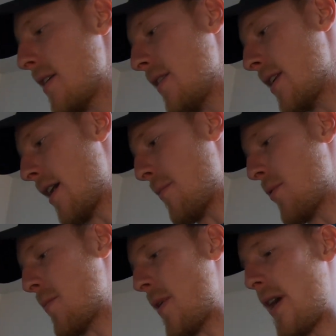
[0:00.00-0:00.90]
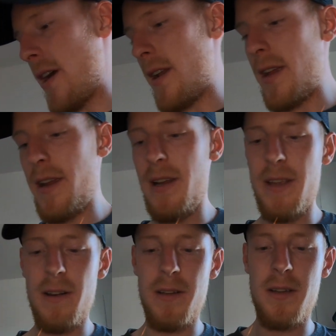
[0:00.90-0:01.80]
then I prepared
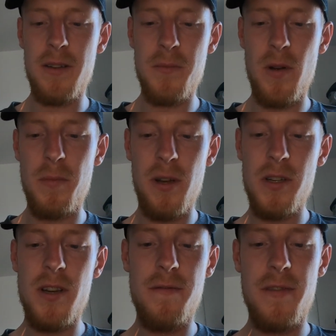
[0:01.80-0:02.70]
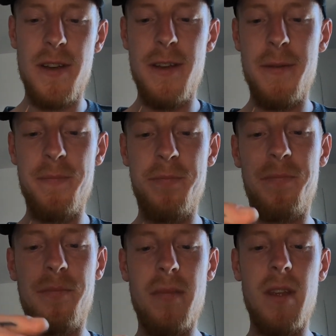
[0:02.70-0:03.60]
a small bunch of
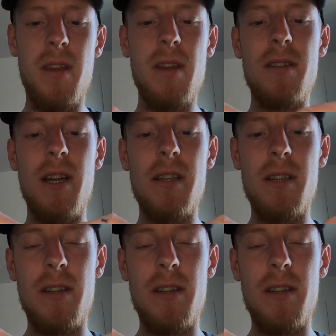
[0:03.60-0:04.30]
Titan